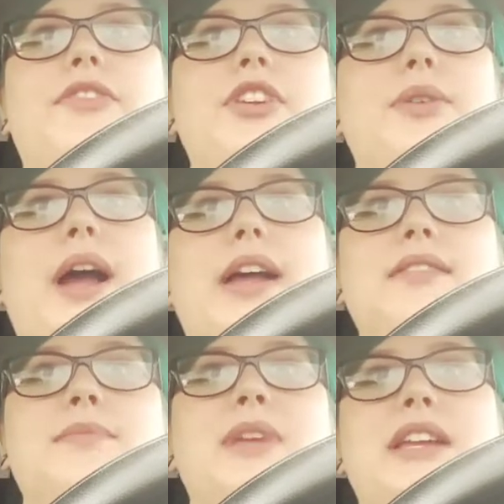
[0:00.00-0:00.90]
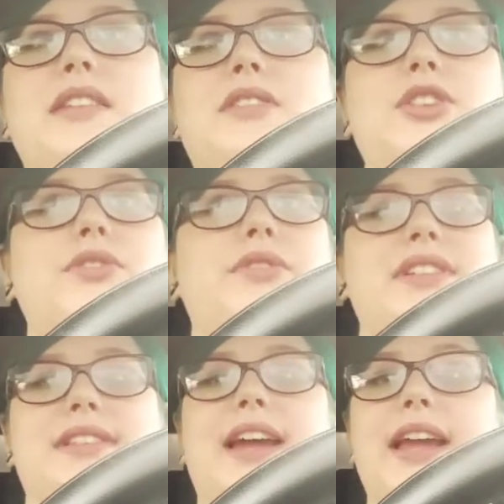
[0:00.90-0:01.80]
asked me to
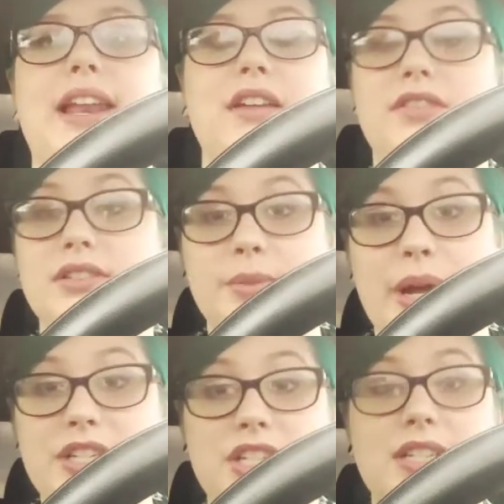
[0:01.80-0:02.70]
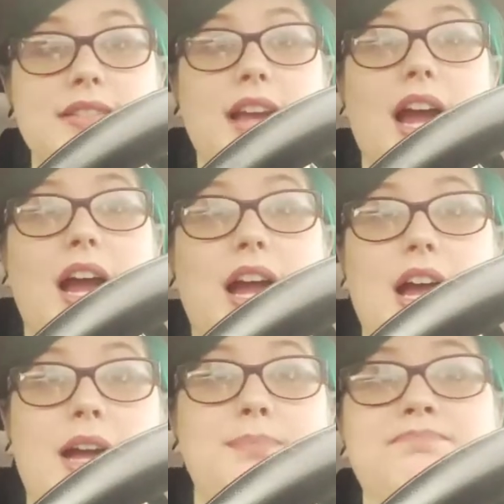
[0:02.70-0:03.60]
recite any of those questions,
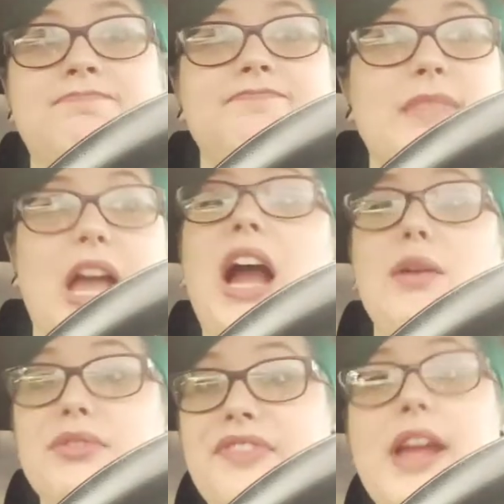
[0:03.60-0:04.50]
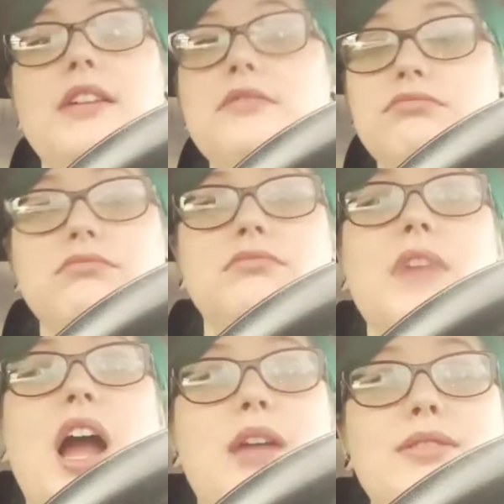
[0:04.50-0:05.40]
I would fail. I
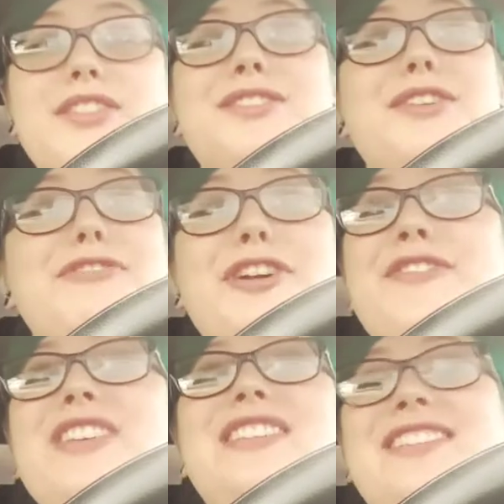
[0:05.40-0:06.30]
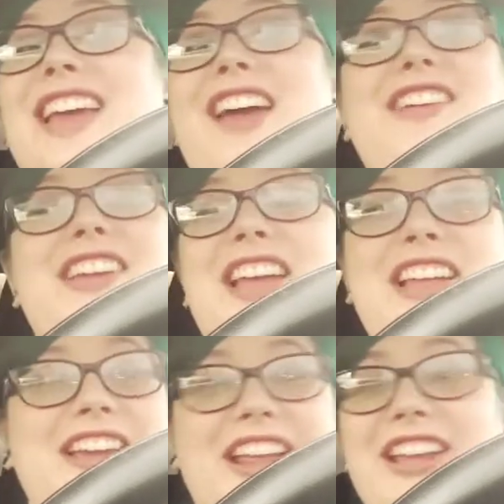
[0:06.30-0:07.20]
was so nervous.
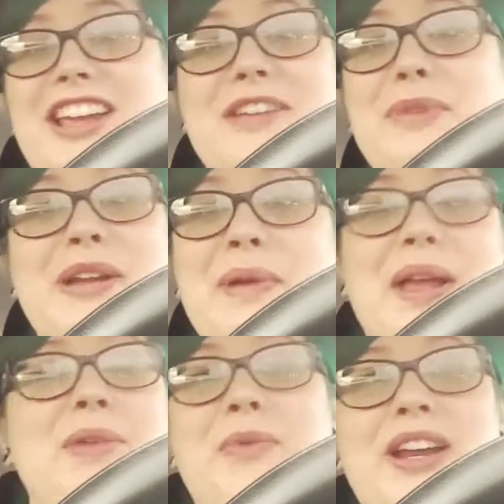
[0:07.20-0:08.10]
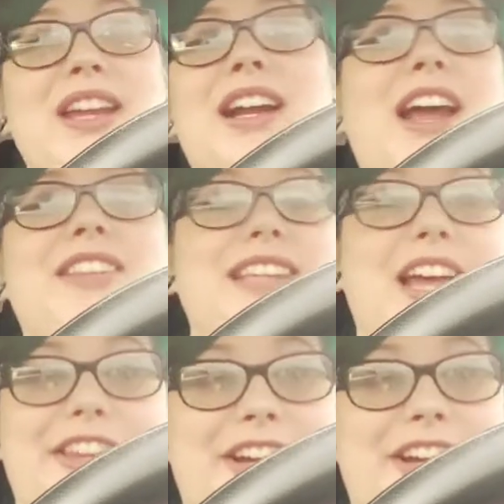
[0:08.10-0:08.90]
It went in one ear and out the other.